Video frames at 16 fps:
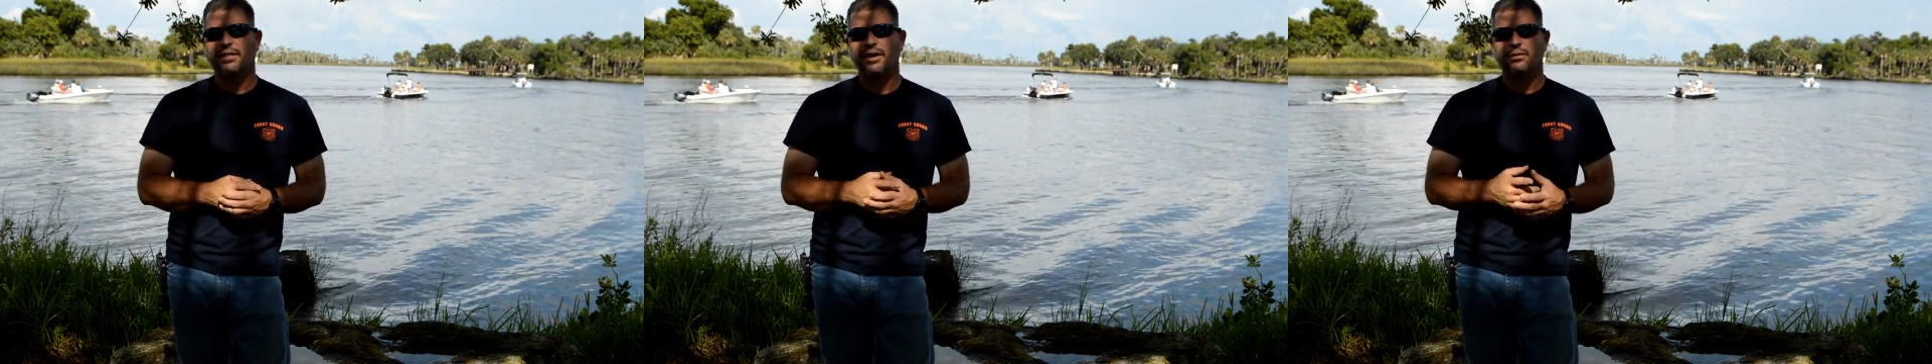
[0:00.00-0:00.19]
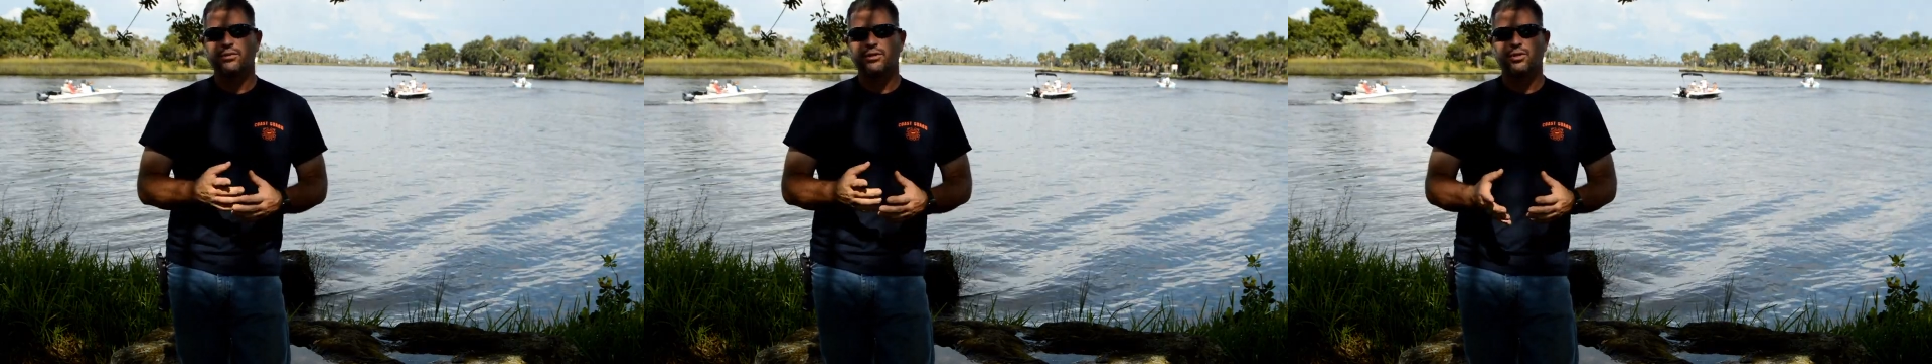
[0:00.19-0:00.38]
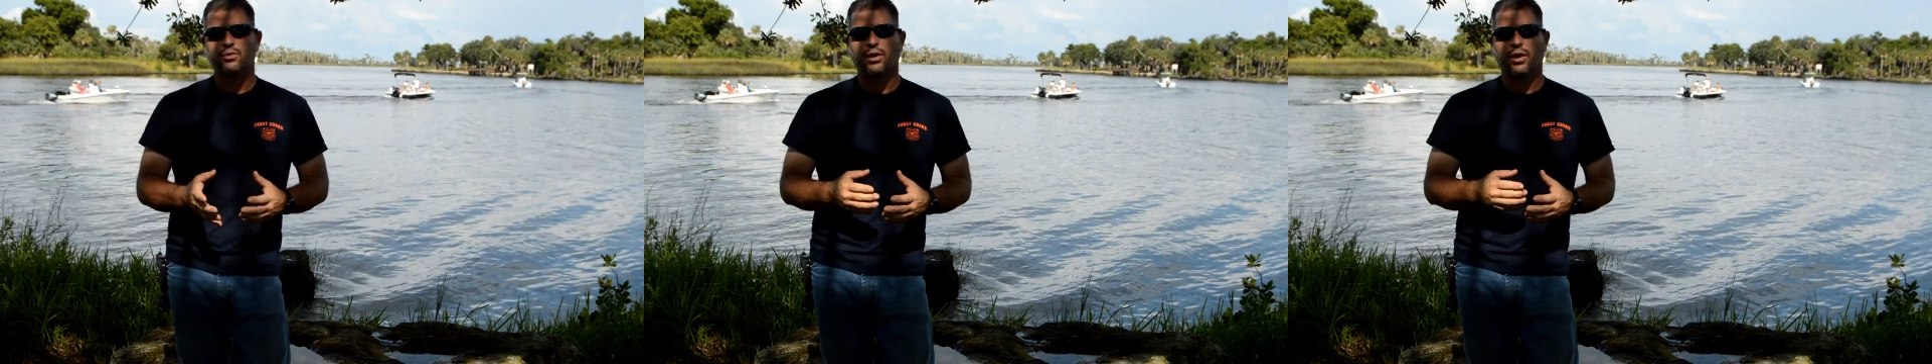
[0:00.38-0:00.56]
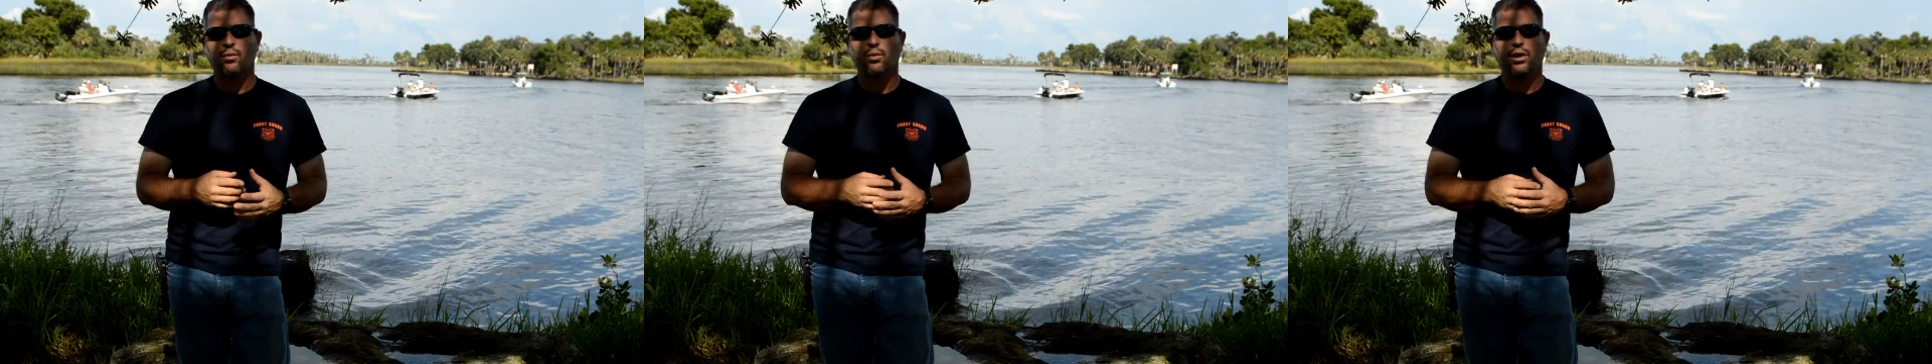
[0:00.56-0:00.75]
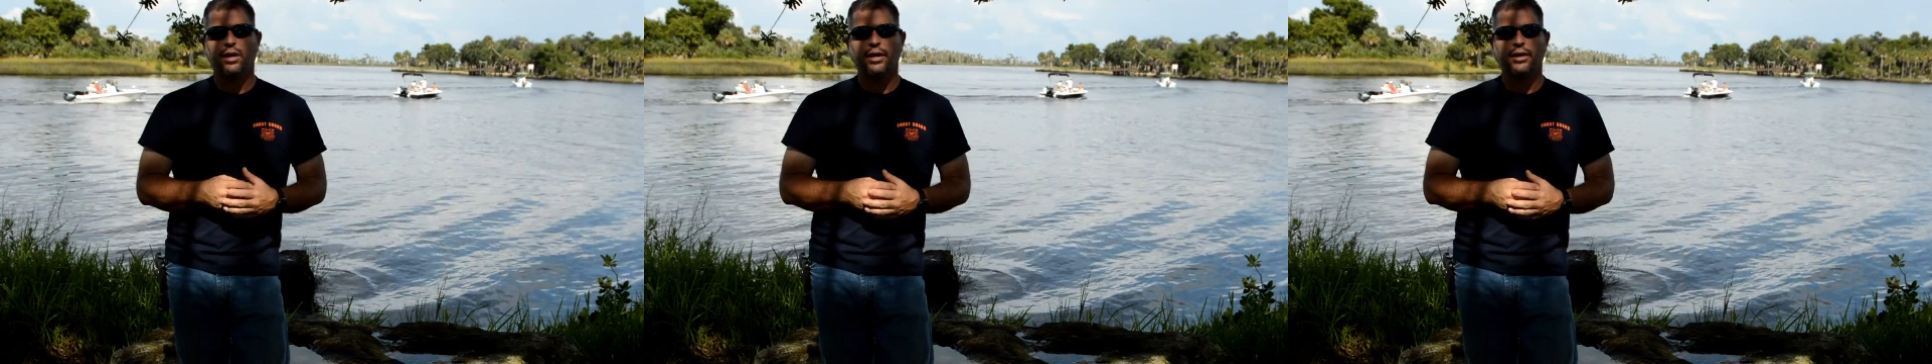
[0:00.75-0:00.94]
think was a
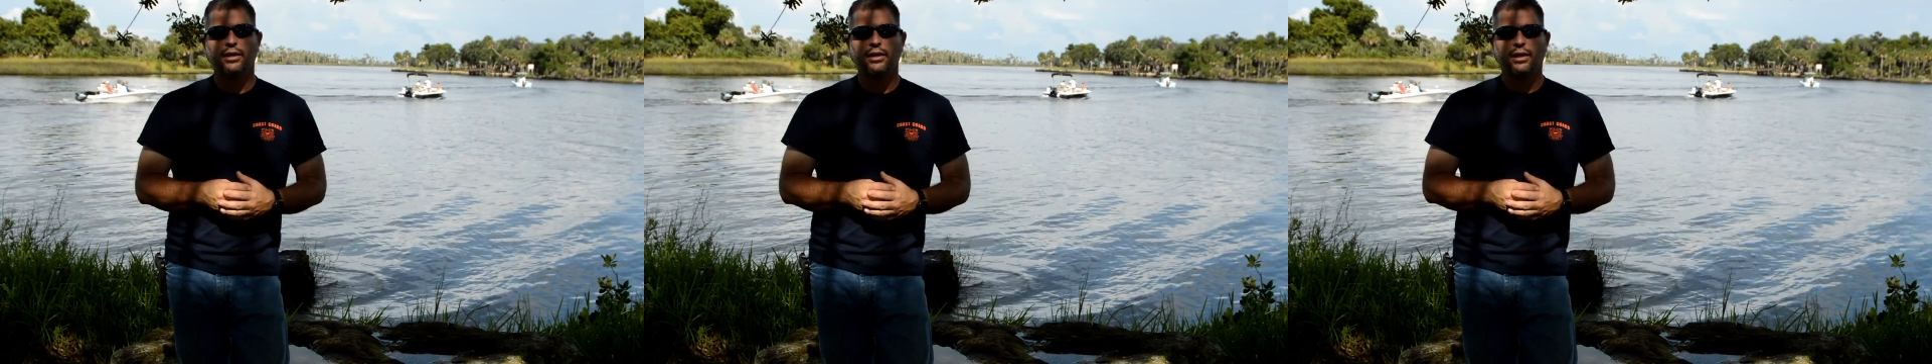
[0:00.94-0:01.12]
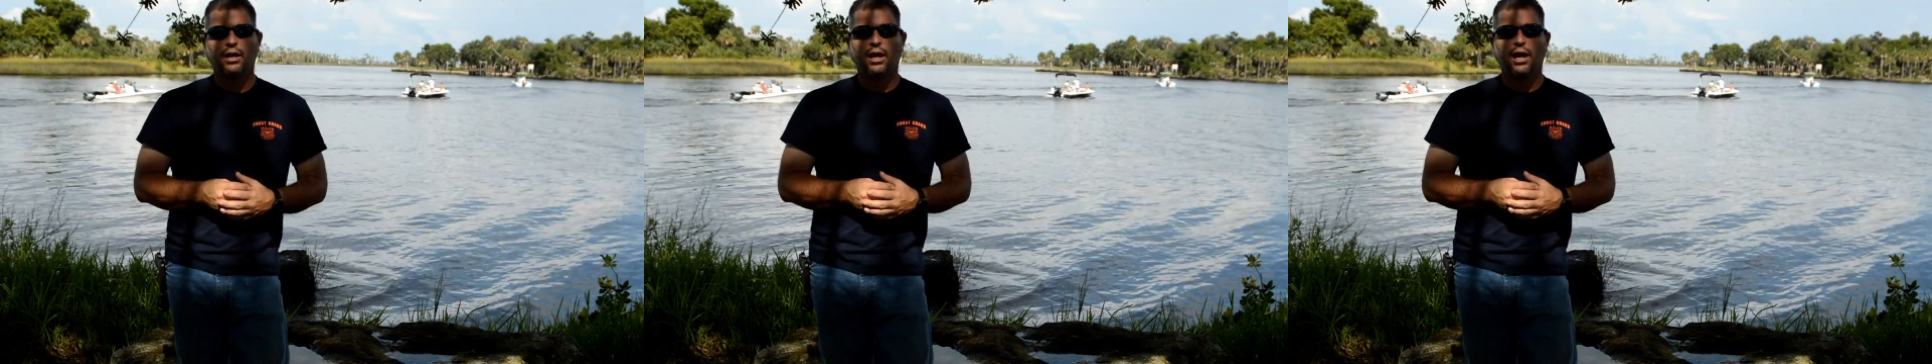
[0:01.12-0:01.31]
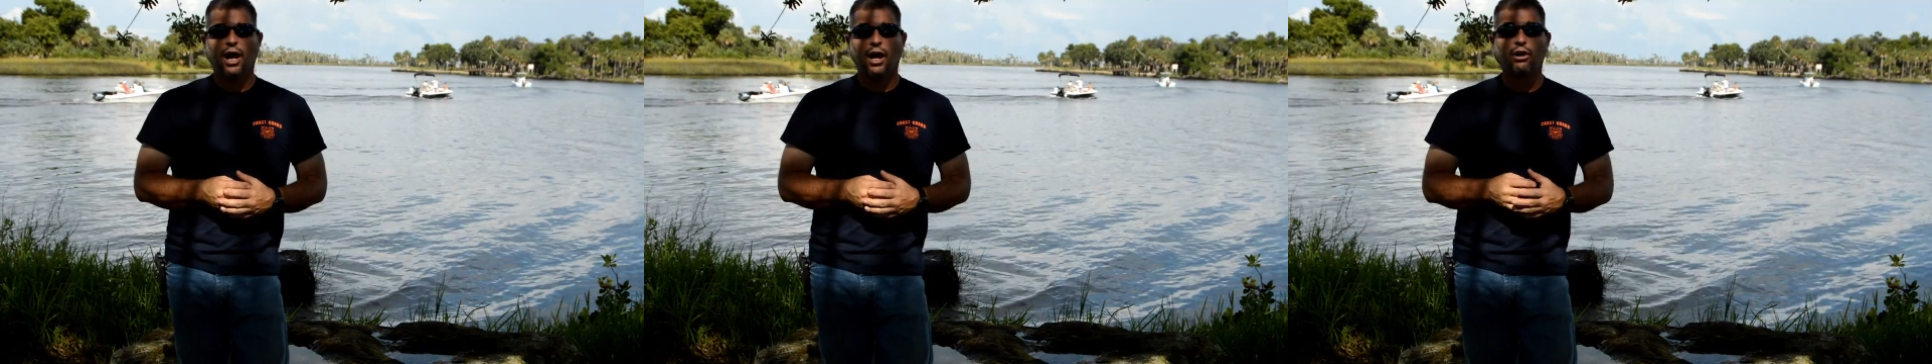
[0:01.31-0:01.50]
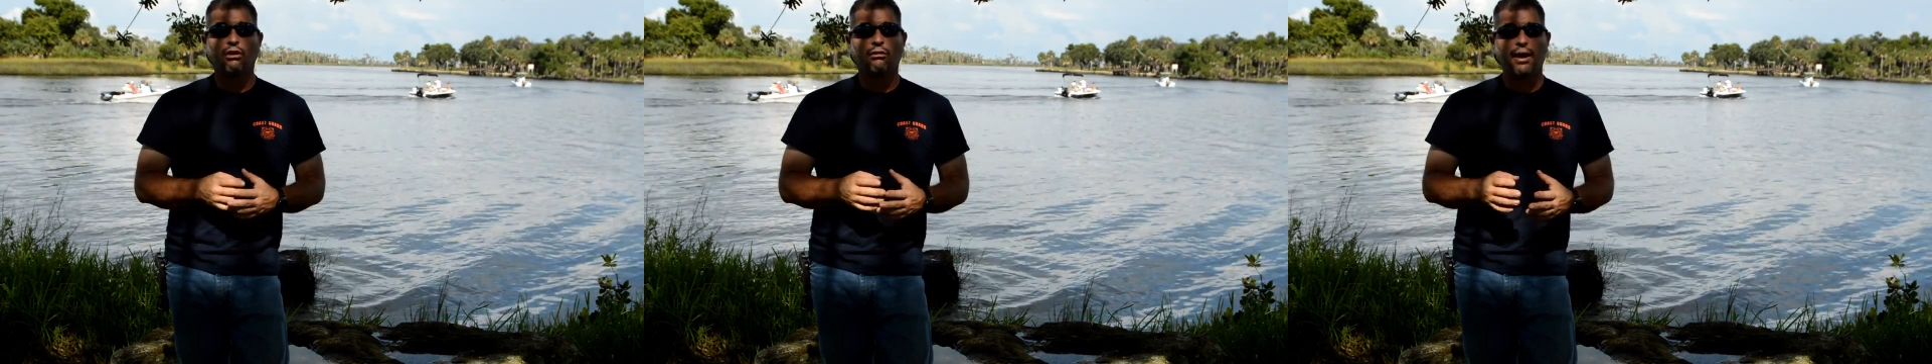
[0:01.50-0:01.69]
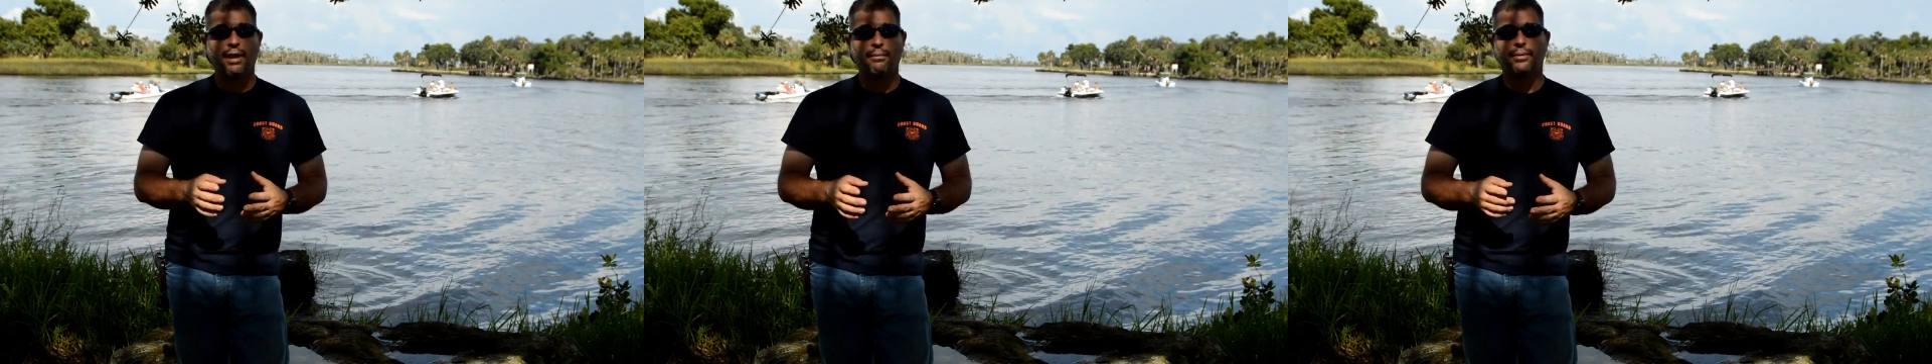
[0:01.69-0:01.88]
21.
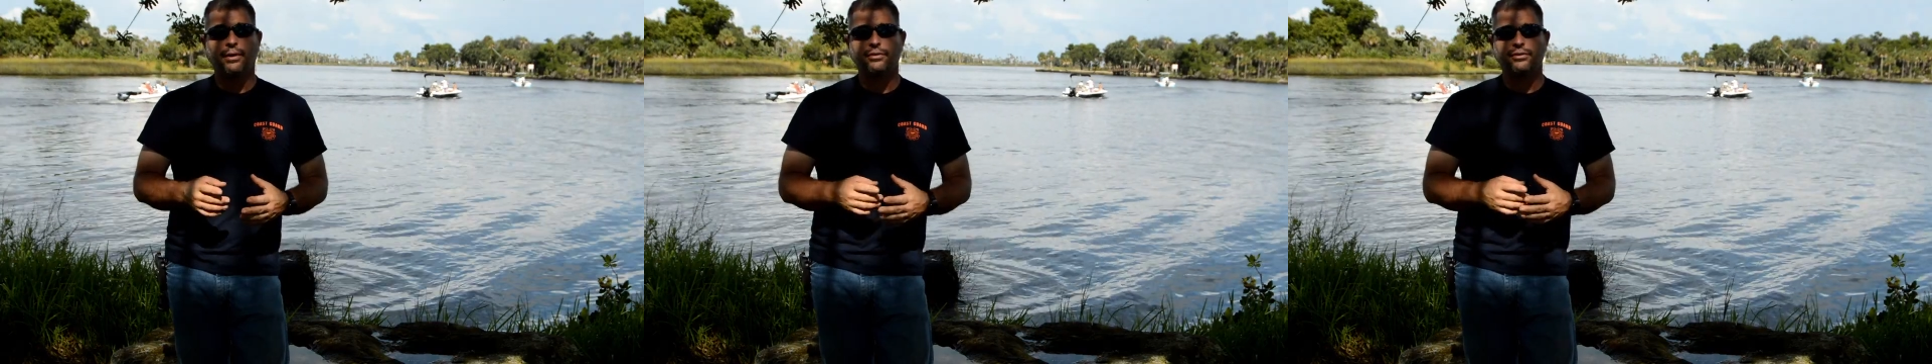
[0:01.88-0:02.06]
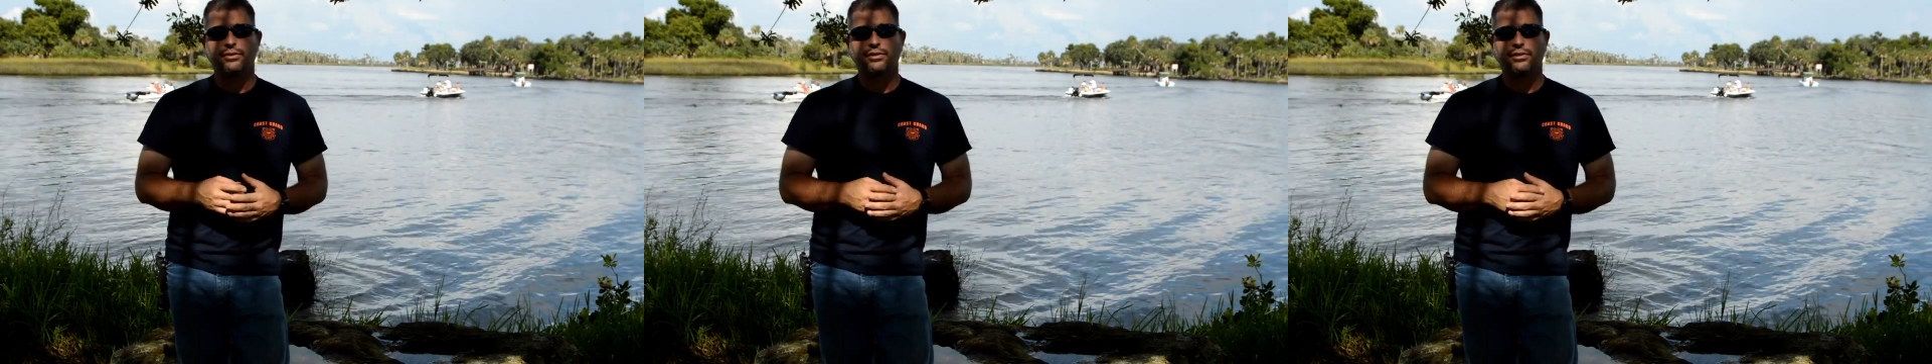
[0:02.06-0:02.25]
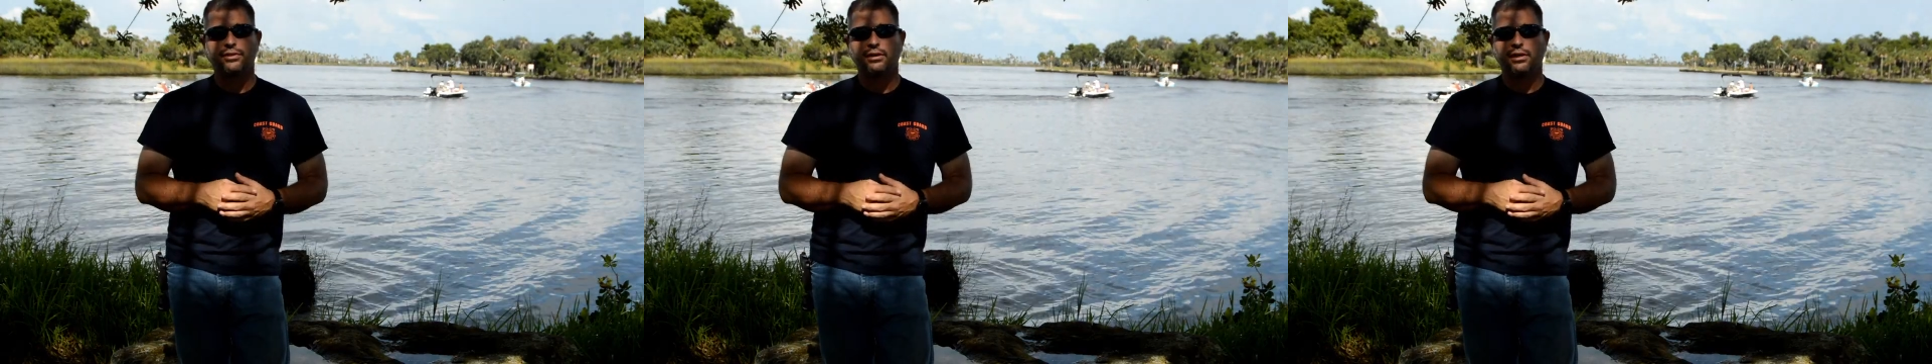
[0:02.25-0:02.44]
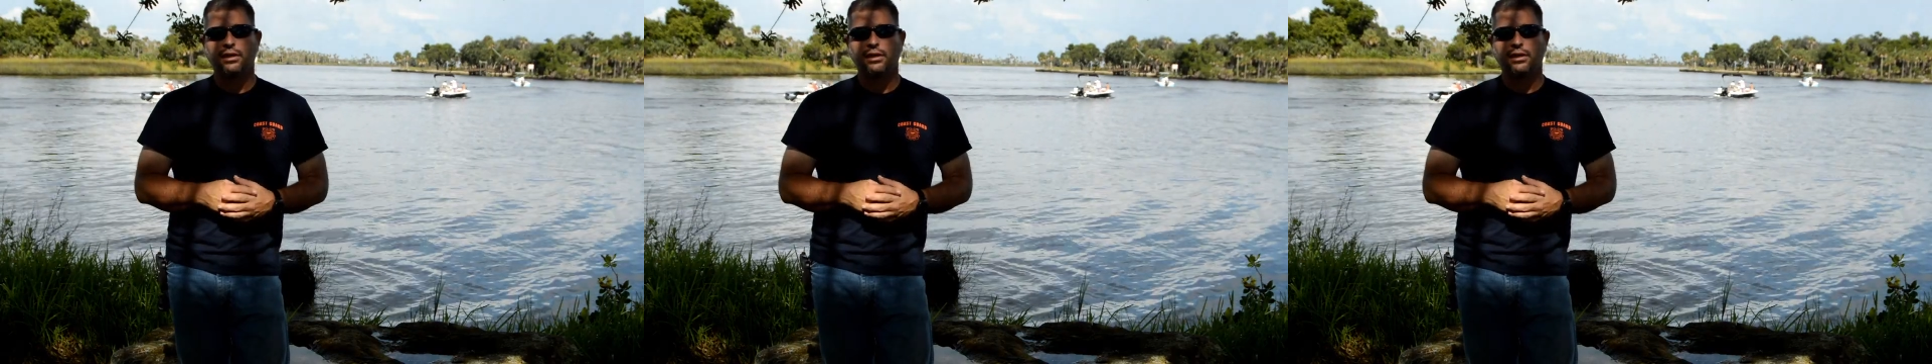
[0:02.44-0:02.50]
Great boats.